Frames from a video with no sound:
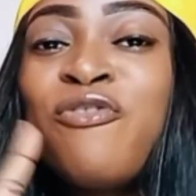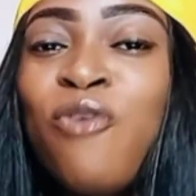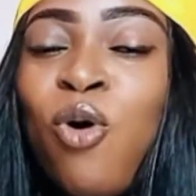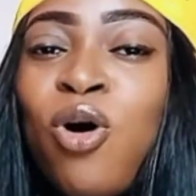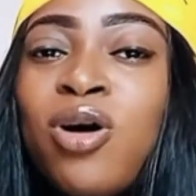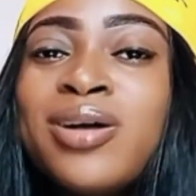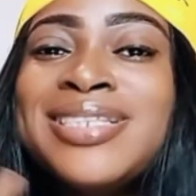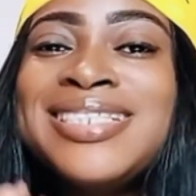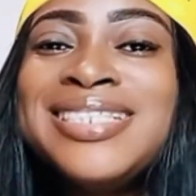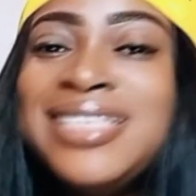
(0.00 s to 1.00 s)
four
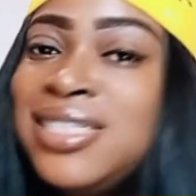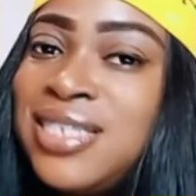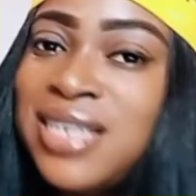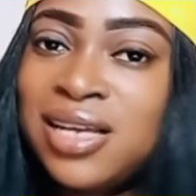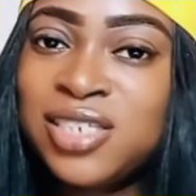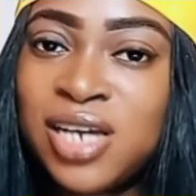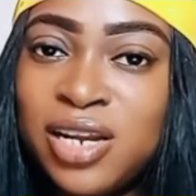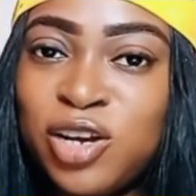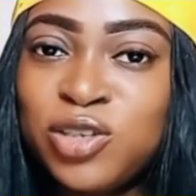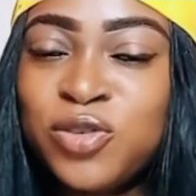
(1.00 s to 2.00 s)
digital
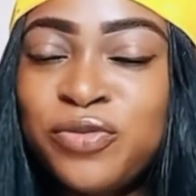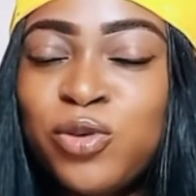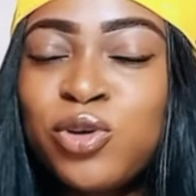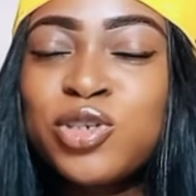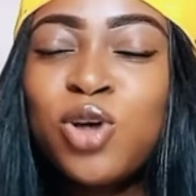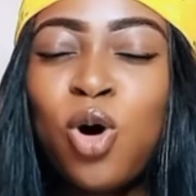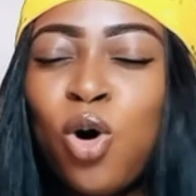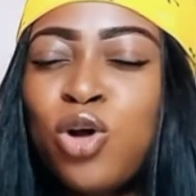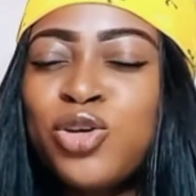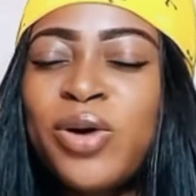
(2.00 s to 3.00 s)
channels to focus
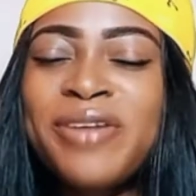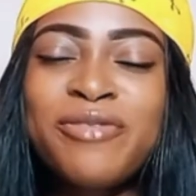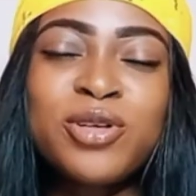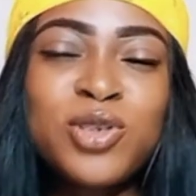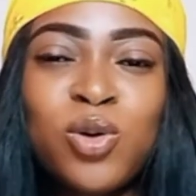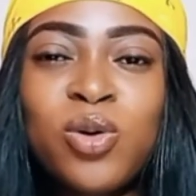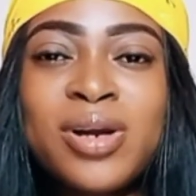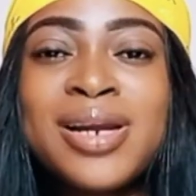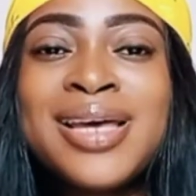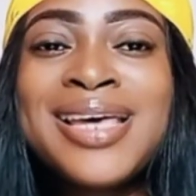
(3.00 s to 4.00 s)
all your efforts
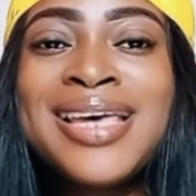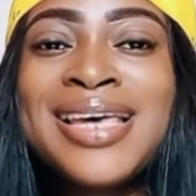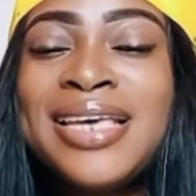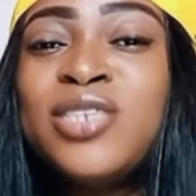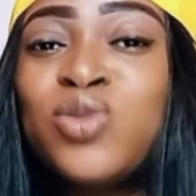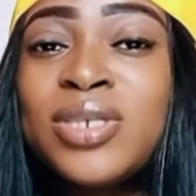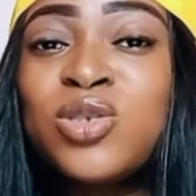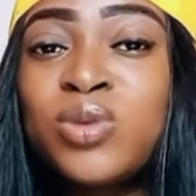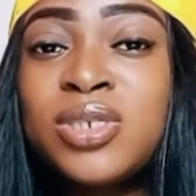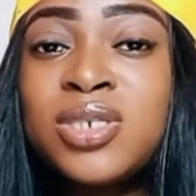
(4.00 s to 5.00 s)
on in twenty
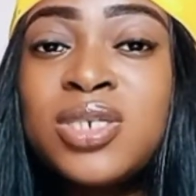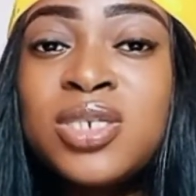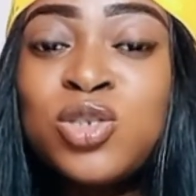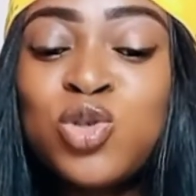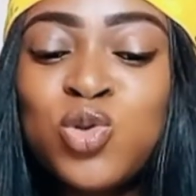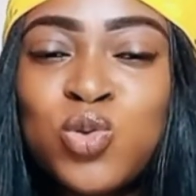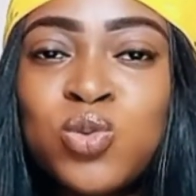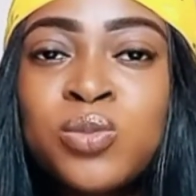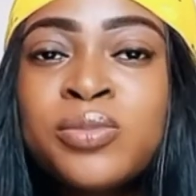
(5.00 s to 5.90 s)
twenty-two.